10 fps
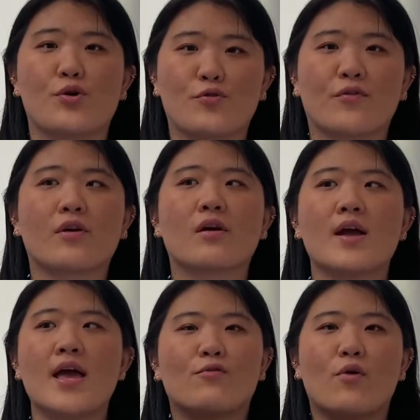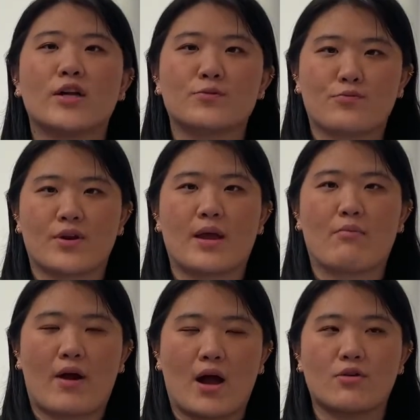over. You've watched Brene
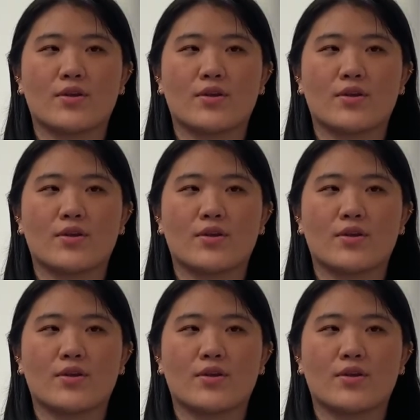Brown.